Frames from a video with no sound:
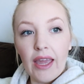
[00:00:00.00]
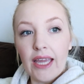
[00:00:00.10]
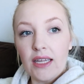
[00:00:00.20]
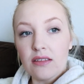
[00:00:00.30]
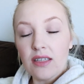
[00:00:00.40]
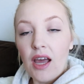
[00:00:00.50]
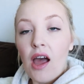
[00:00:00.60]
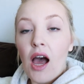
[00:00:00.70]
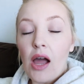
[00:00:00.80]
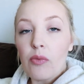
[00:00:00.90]
and
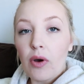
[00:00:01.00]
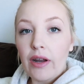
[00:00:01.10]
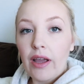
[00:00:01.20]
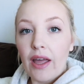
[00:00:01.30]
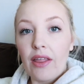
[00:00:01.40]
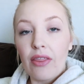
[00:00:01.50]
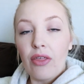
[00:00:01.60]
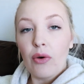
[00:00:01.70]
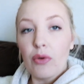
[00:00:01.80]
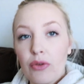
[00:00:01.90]
I want to get
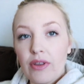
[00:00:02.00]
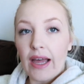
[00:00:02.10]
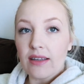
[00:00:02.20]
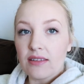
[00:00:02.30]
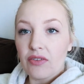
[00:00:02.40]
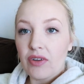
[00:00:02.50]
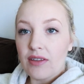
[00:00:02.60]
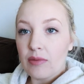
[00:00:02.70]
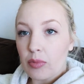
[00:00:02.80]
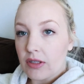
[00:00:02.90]
those activities